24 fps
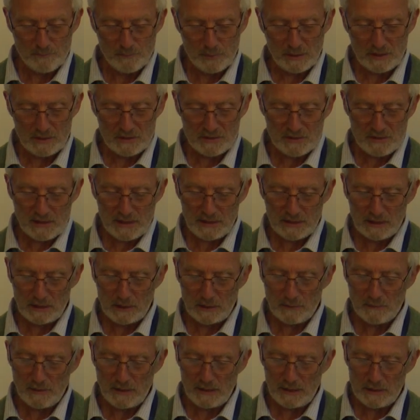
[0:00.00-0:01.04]
but it's taken
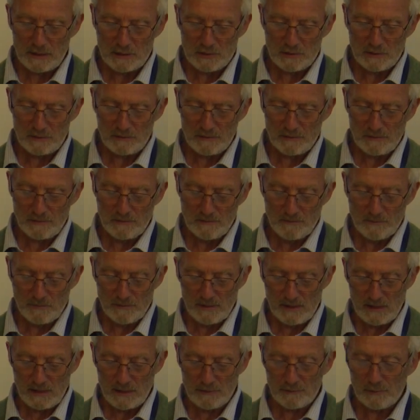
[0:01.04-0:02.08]
advantage of
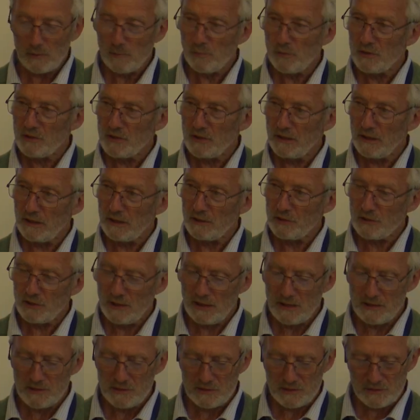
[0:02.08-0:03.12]
anthropogenic
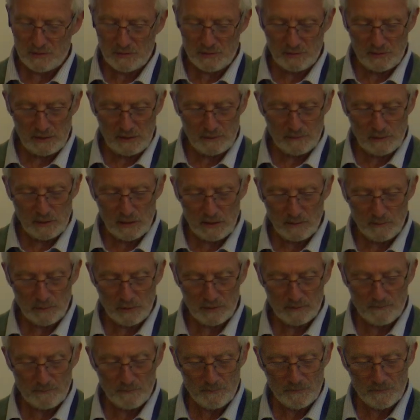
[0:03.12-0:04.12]
changes to the environment